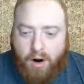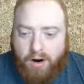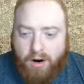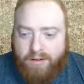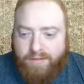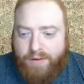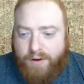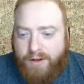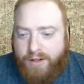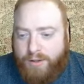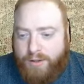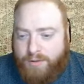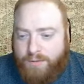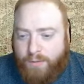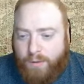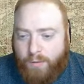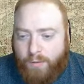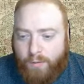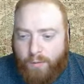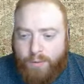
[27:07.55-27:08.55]
aren't very
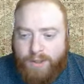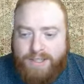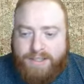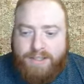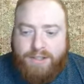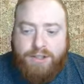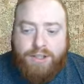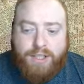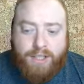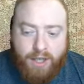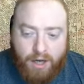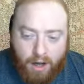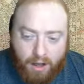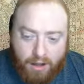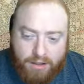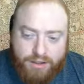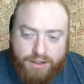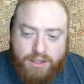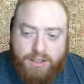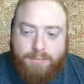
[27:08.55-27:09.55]
useful for recent
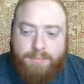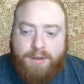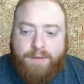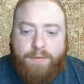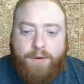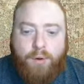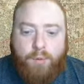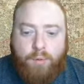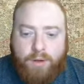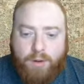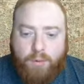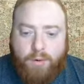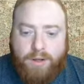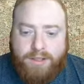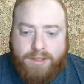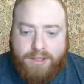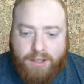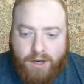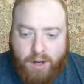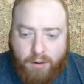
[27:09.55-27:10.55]
genealogy, but if you really
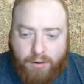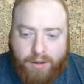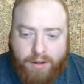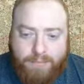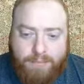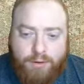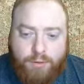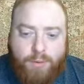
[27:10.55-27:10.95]
want to know them,